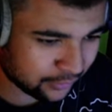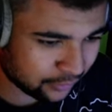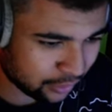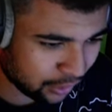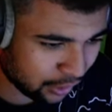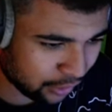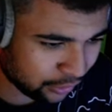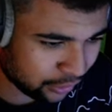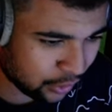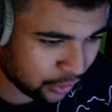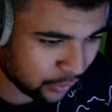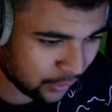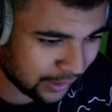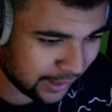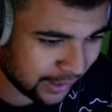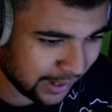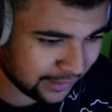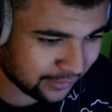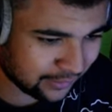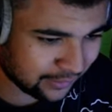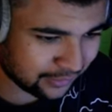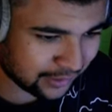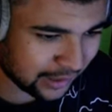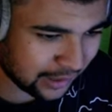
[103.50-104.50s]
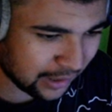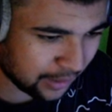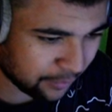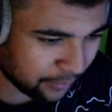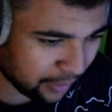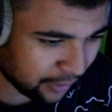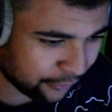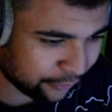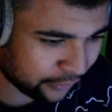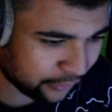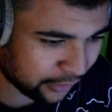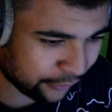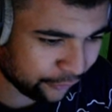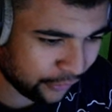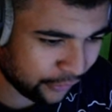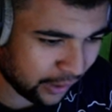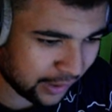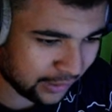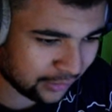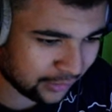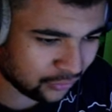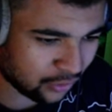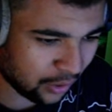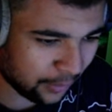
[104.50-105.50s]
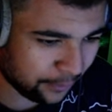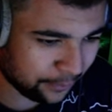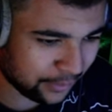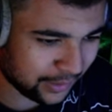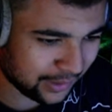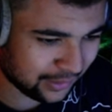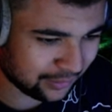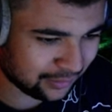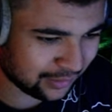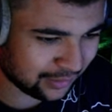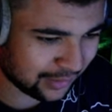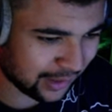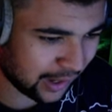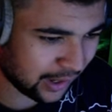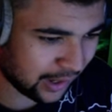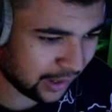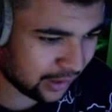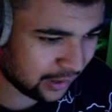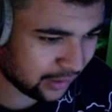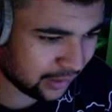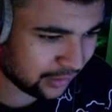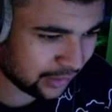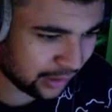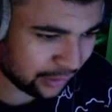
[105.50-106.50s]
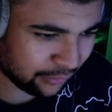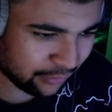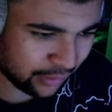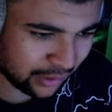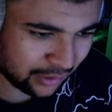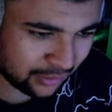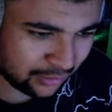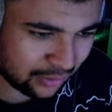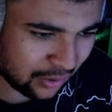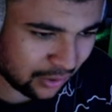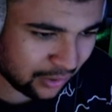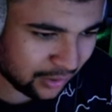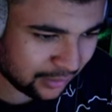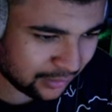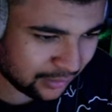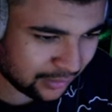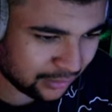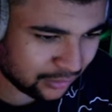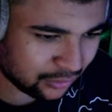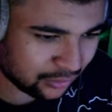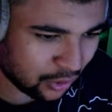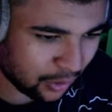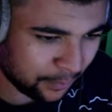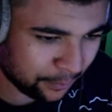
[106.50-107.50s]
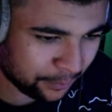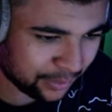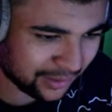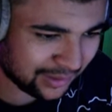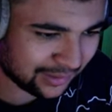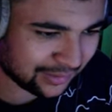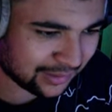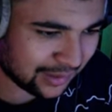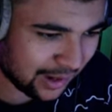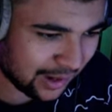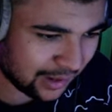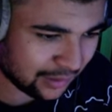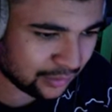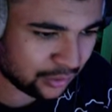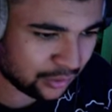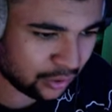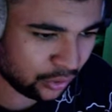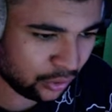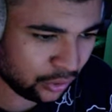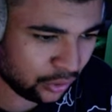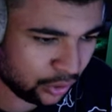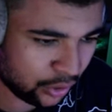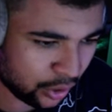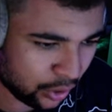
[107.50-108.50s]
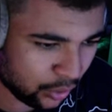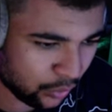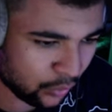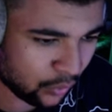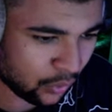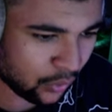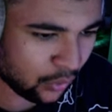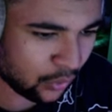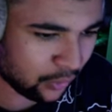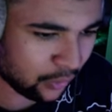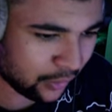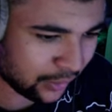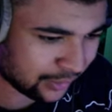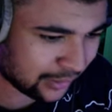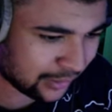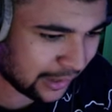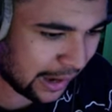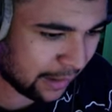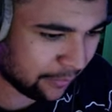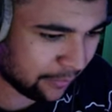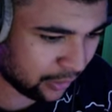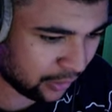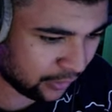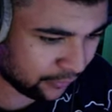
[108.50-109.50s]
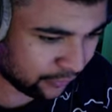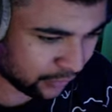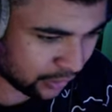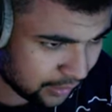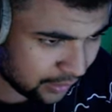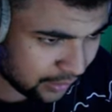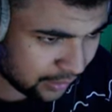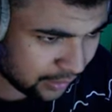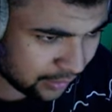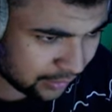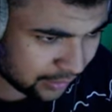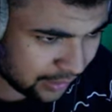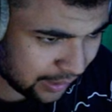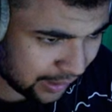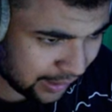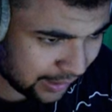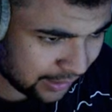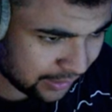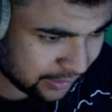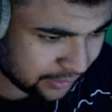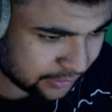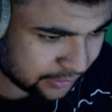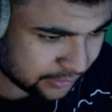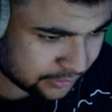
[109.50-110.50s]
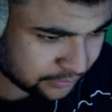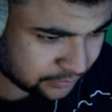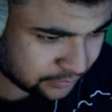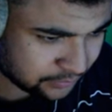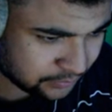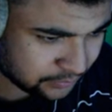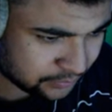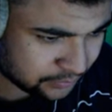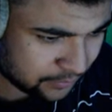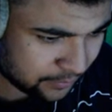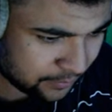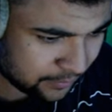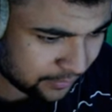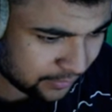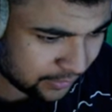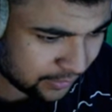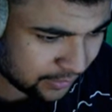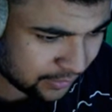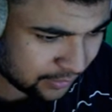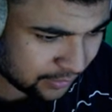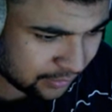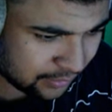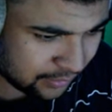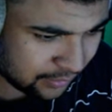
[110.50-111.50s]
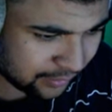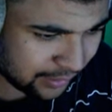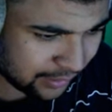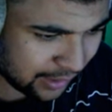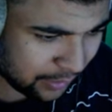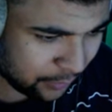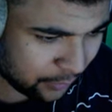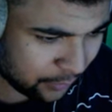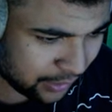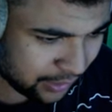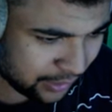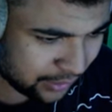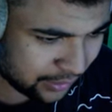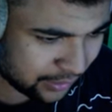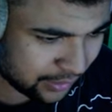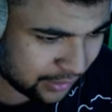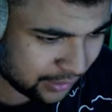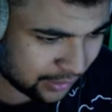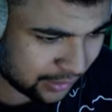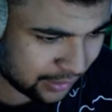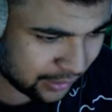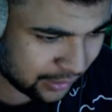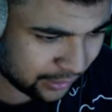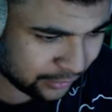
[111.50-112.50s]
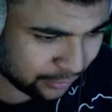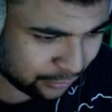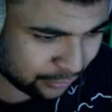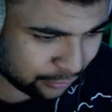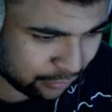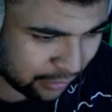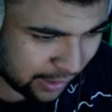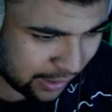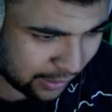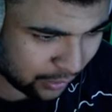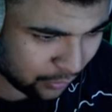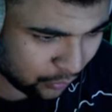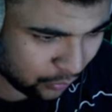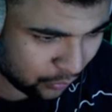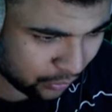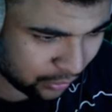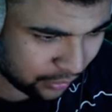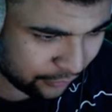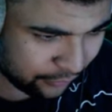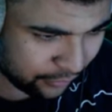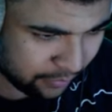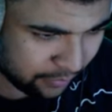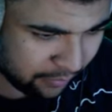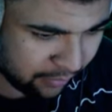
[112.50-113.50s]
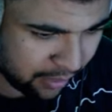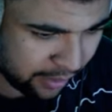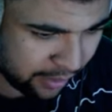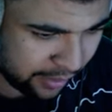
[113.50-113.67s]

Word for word: onto a lane to send them off to fight zombies they they reach. Don't let the zombies get to you or it's game over. Okay. Does that work? Can I just drag all of them?